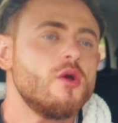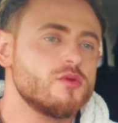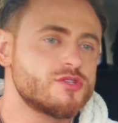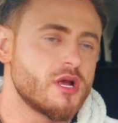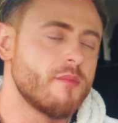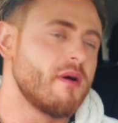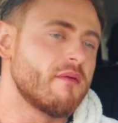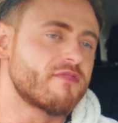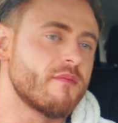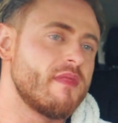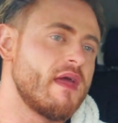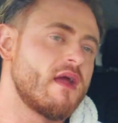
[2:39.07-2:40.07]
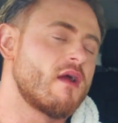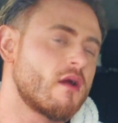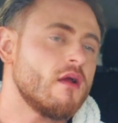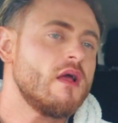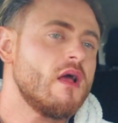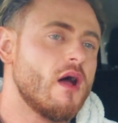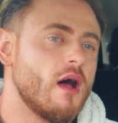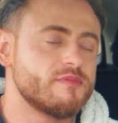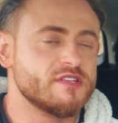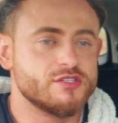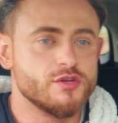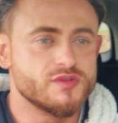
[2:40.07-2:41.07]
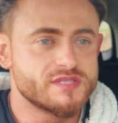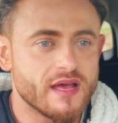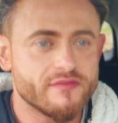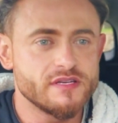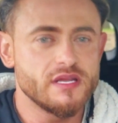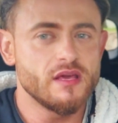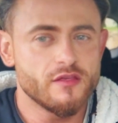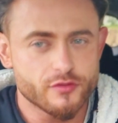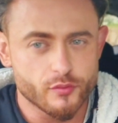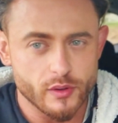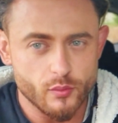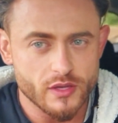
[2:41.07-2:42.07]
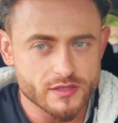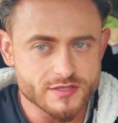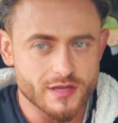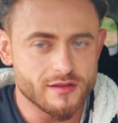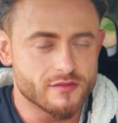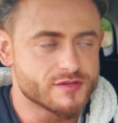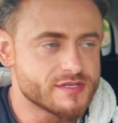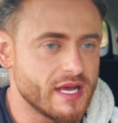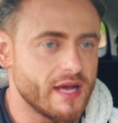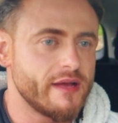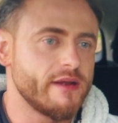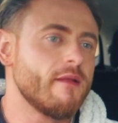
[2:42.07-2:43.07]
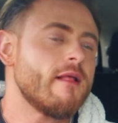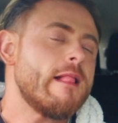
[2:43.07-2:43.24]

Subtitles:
We'll jump up from there up to 270, 3 wheels on either side.